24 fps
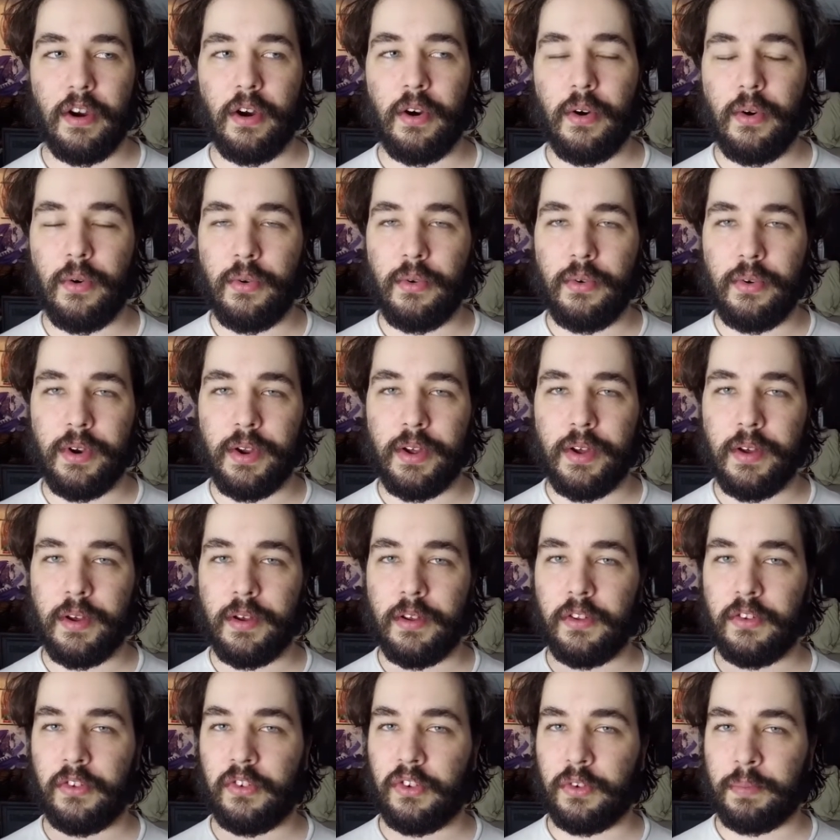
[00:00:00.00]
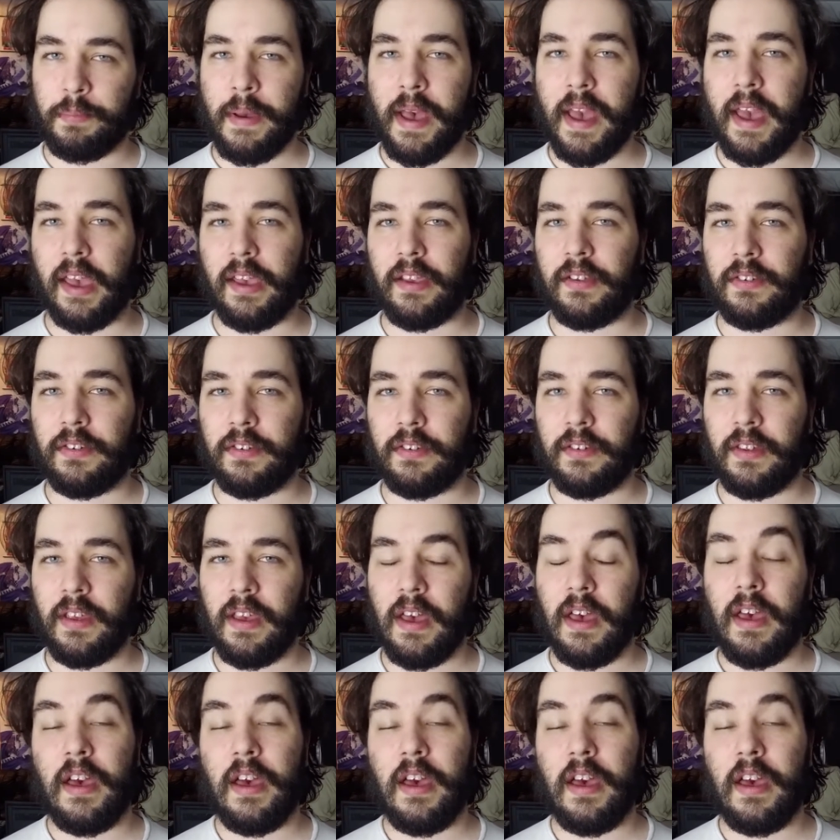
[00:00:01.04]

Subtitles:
own space.